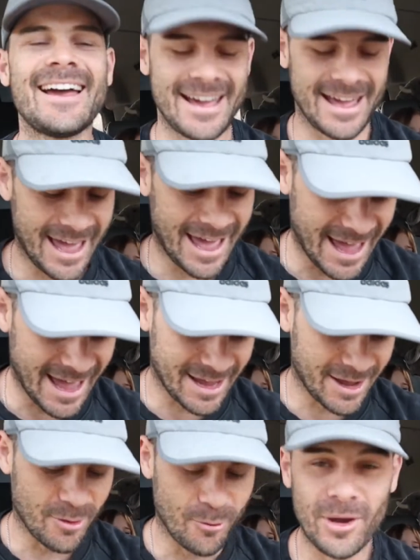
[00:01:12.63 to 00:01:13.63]

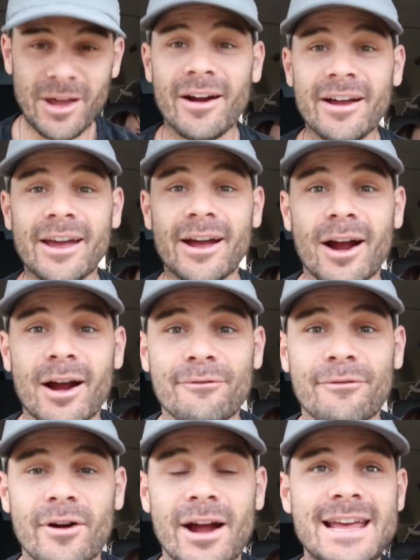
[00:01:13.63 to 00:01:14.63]
gang, we are here
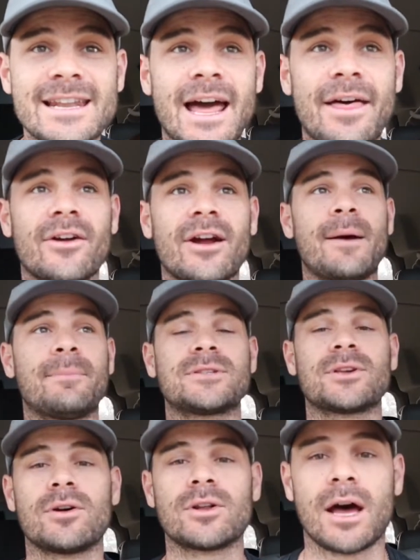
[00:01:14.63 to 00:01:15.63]
for another
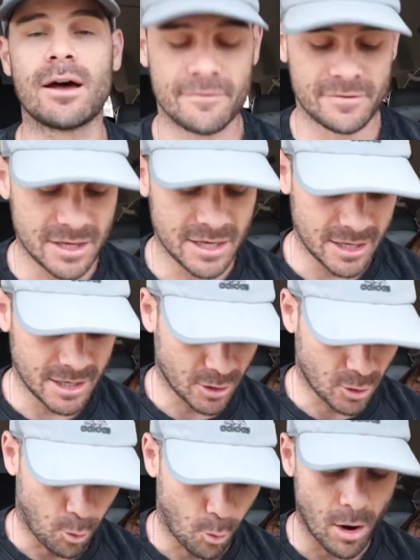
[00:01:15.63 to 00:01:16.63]
episode of the
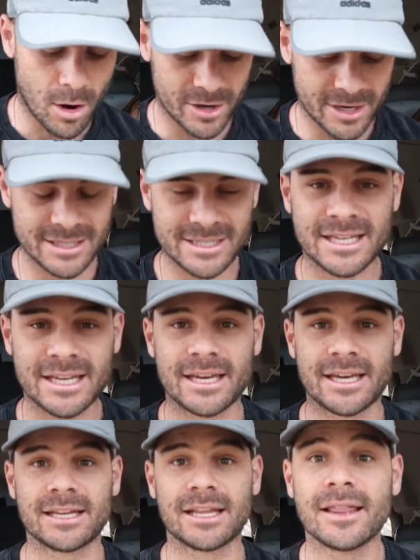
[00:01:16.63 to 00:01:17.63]

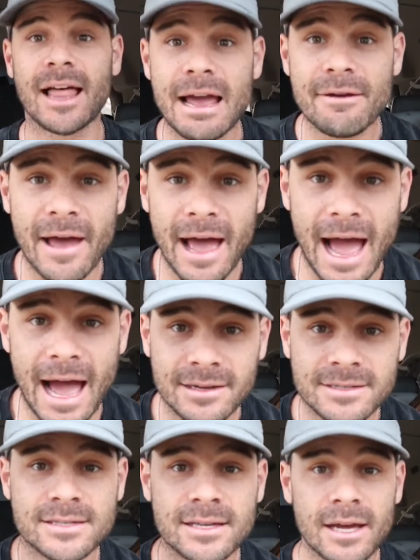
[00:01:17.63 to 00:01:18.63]
Quarantine Life
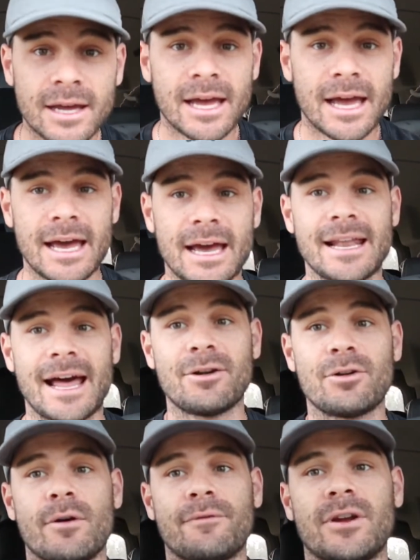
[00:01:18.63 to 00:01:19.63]
Hacks. And I don't
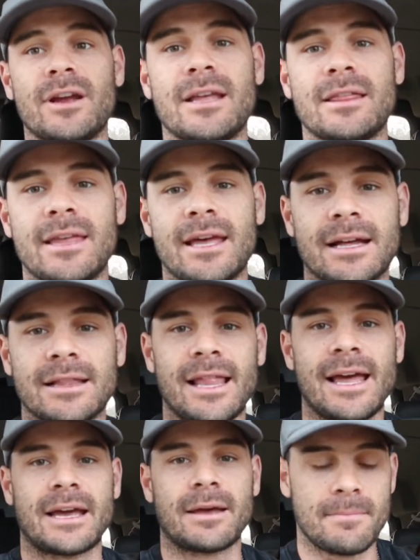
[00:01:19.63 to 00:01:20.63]
know if you're anything
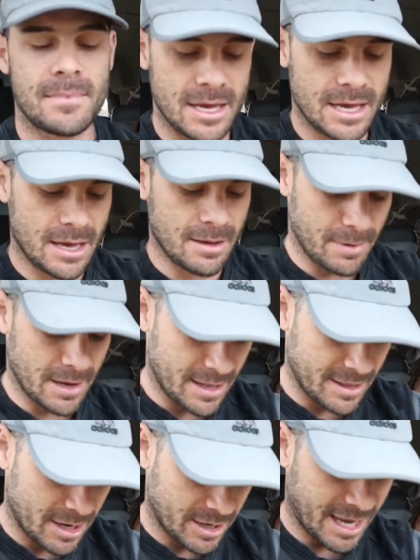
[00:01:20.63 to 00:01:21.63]
like me, but
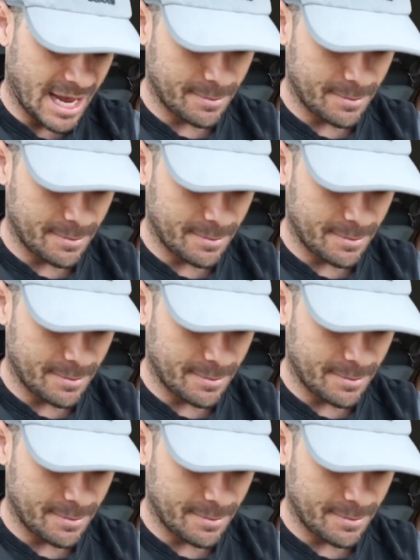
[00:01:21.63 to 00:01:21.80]
there came a